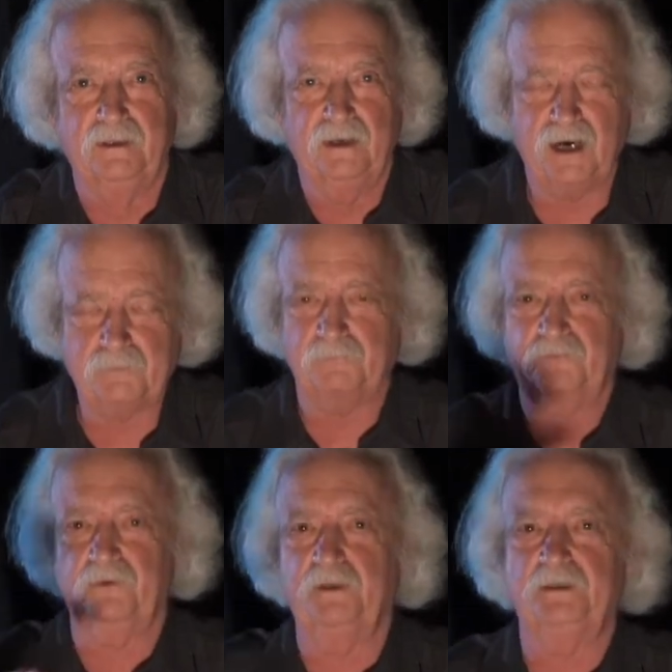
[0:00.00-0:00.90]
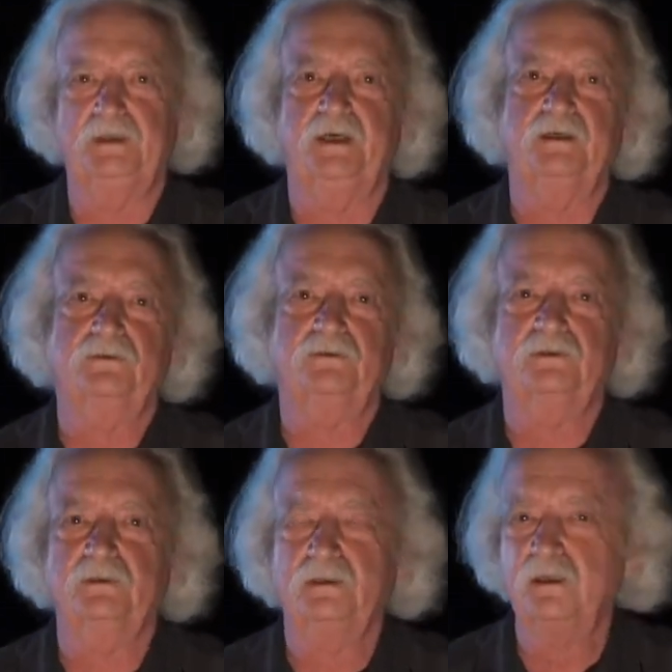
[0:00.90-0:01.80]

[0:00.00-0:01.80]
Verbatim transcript: hopped from the dais,